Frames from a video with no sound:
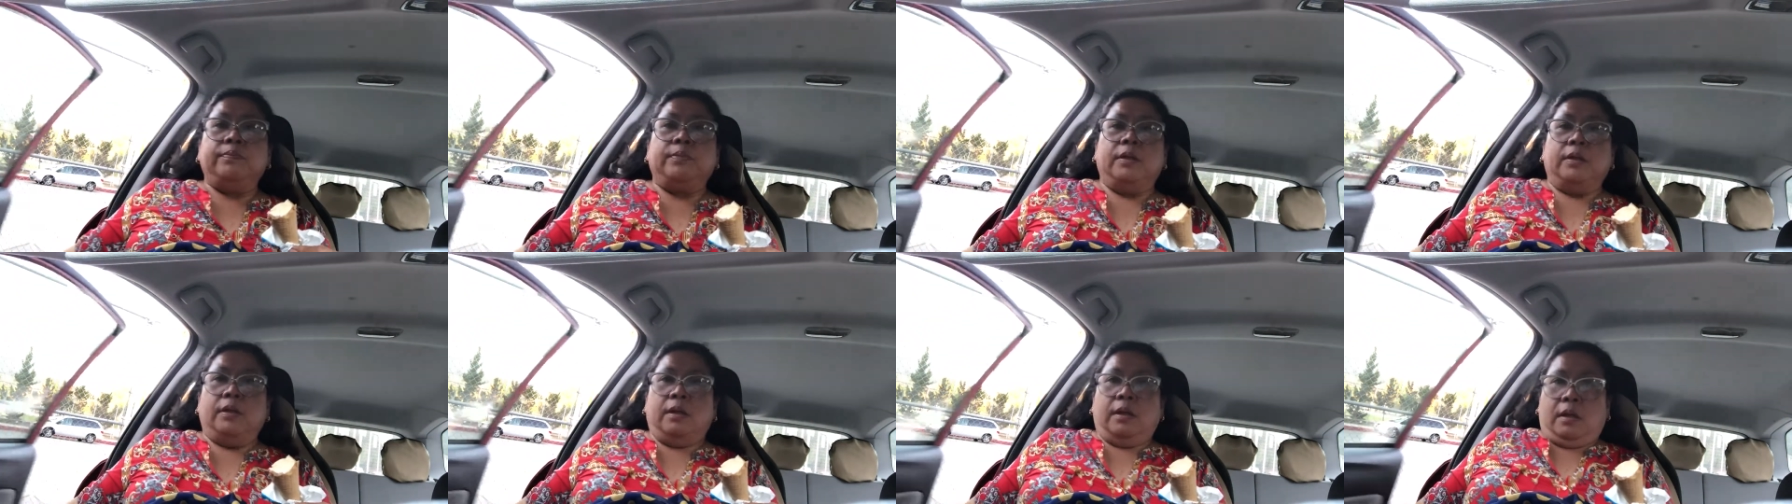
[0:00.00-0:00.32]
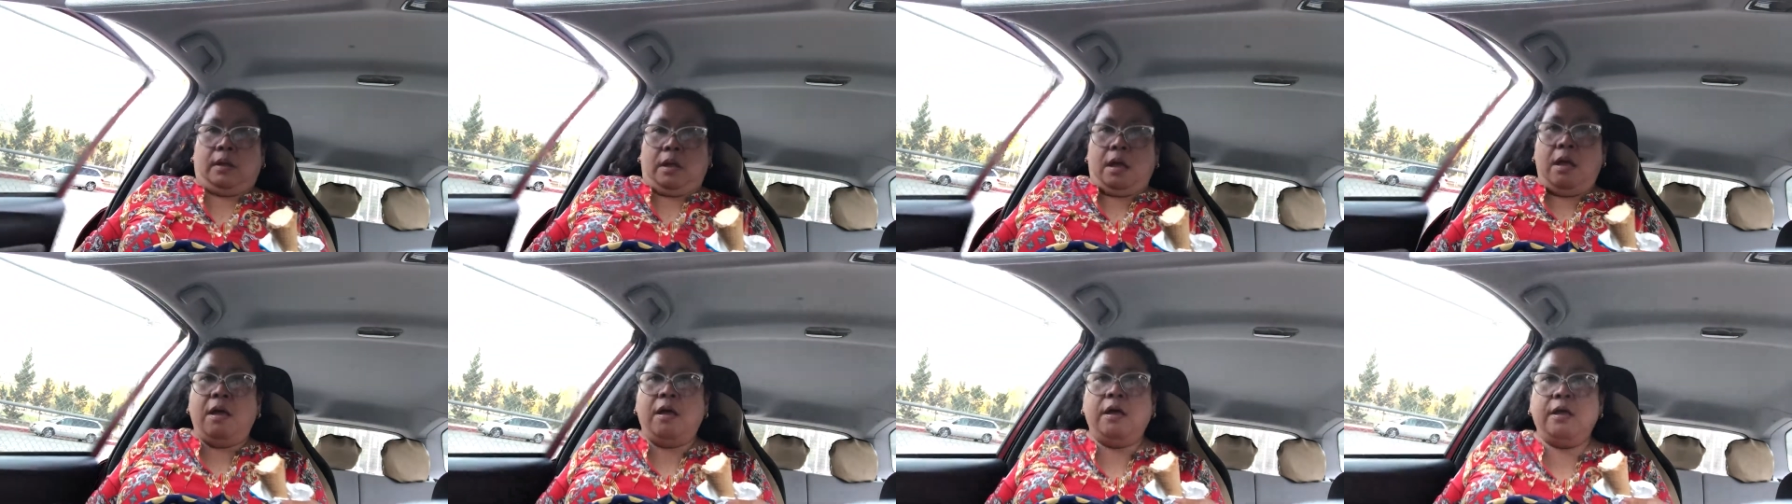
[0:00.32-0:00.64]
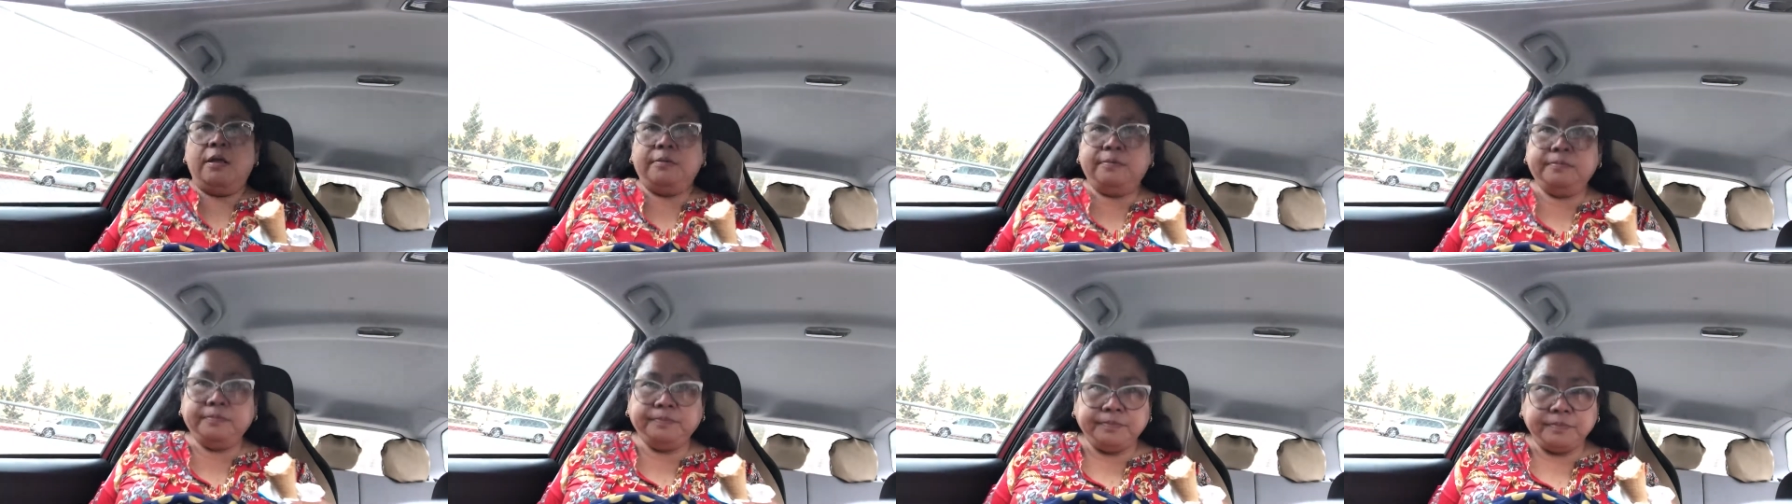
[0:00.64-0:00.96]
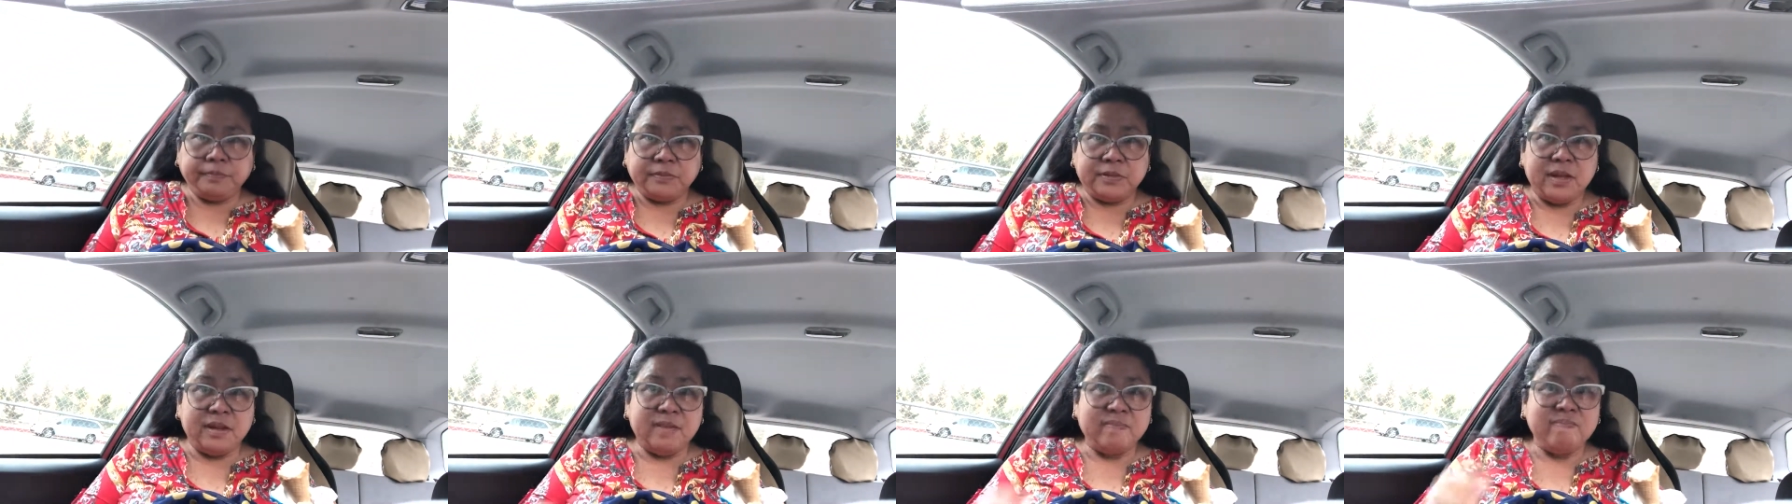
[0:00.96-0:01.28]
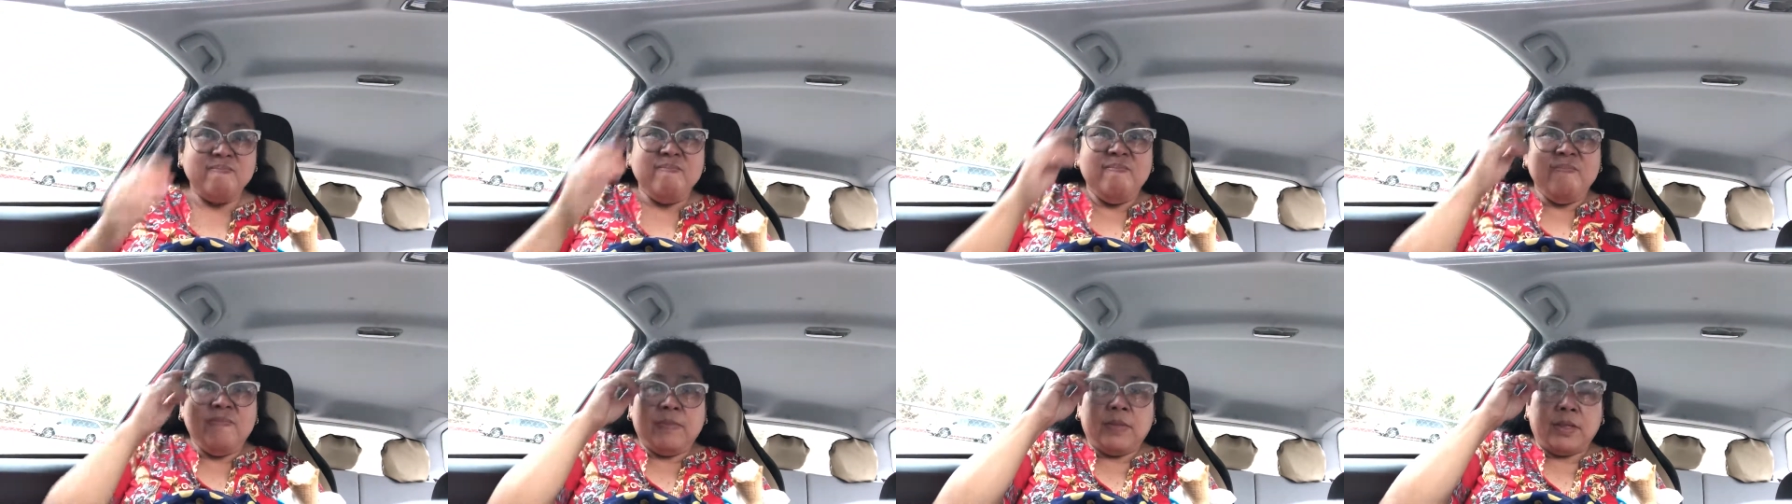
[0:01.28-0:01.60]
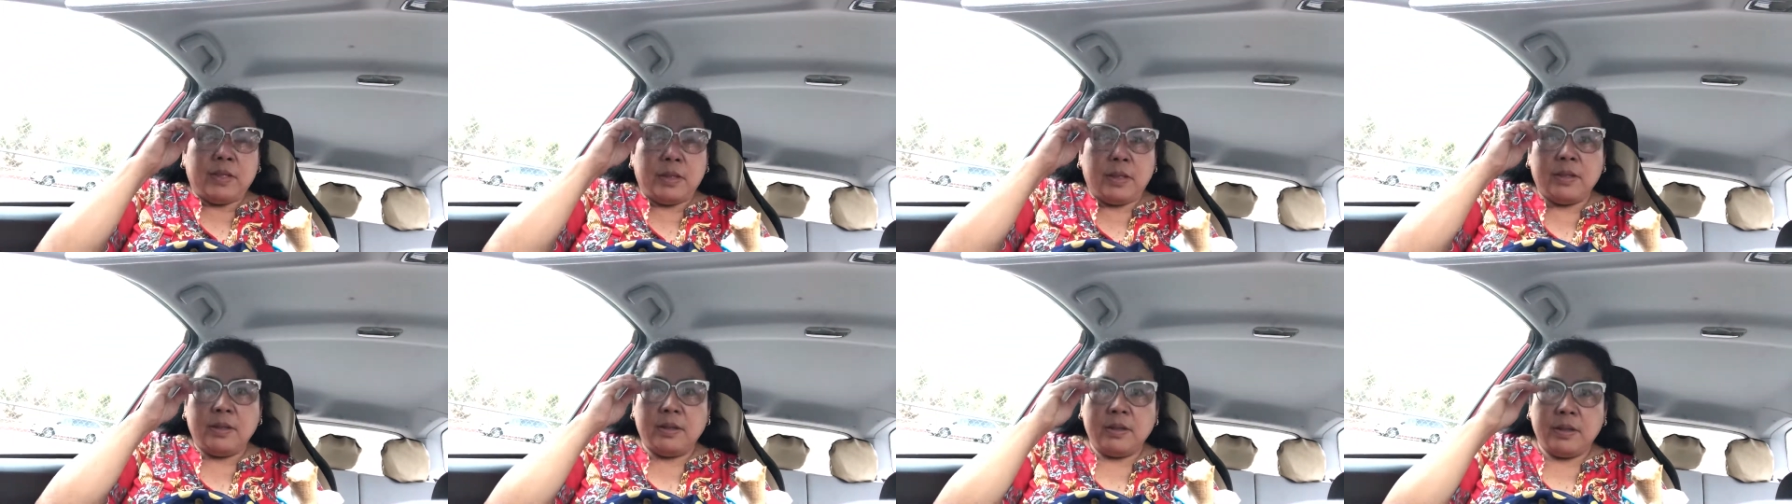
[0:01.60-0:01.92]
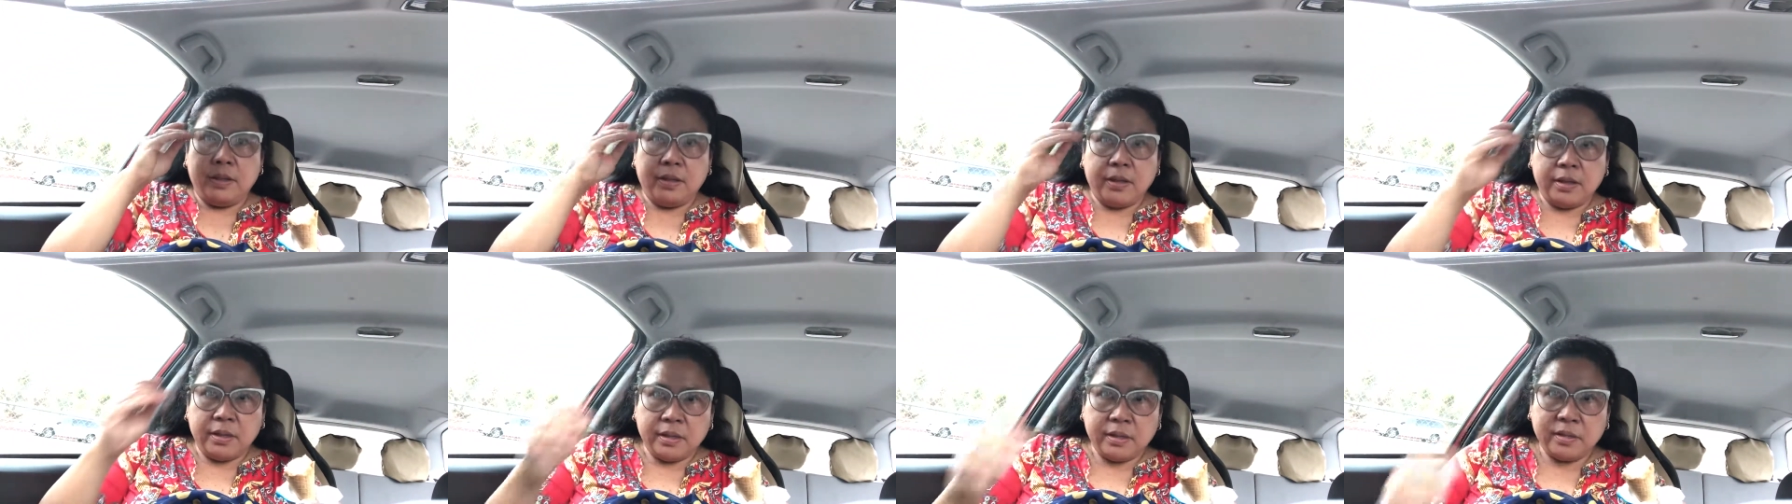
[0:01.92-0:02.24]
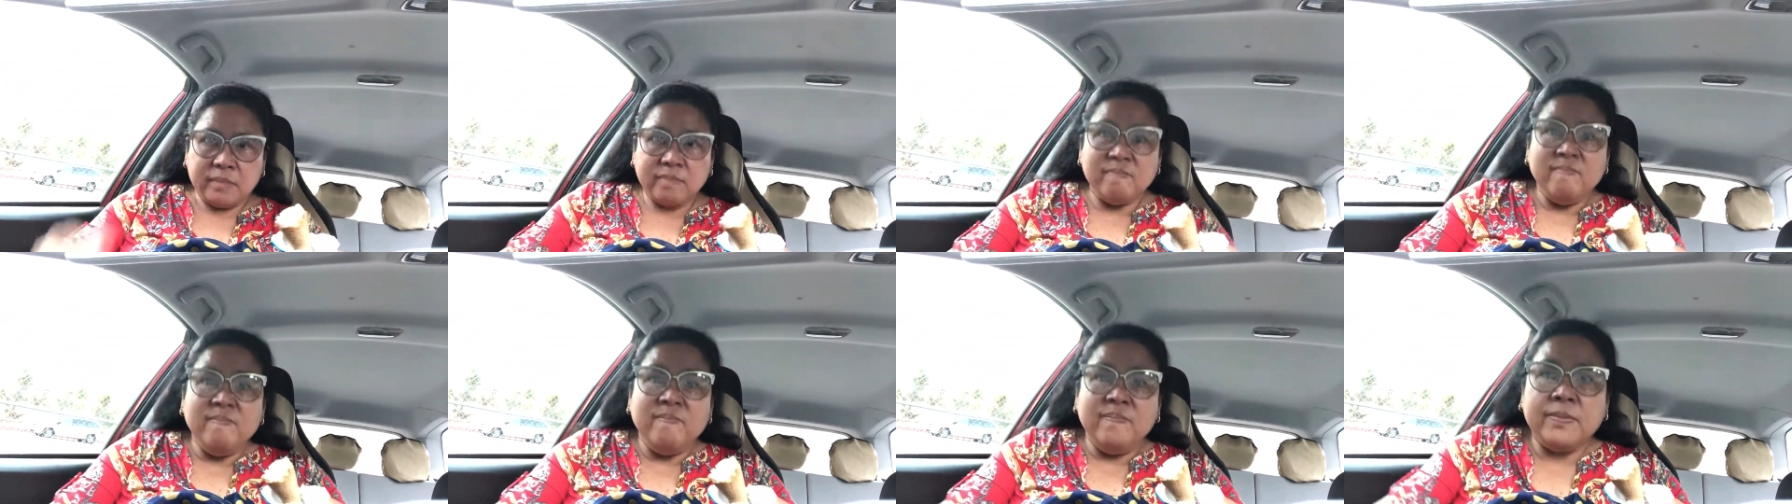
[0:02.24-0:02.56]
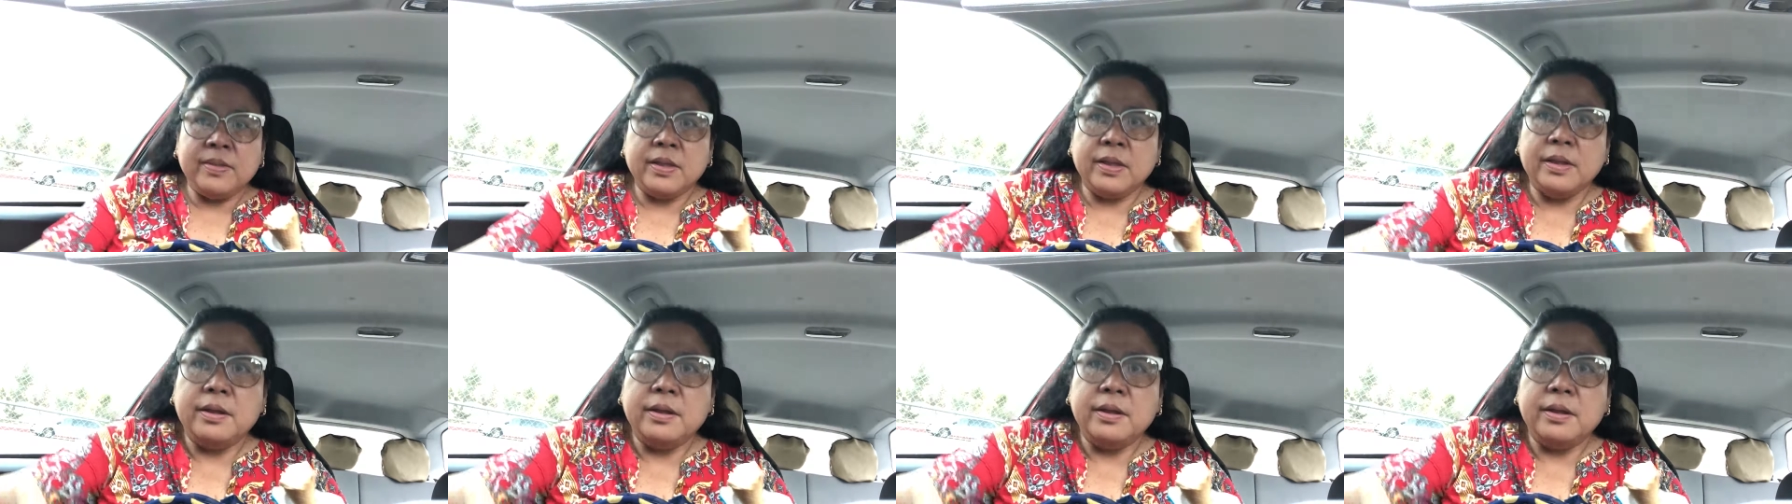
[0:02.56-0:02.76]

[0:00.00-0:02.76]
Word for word: people from other countries,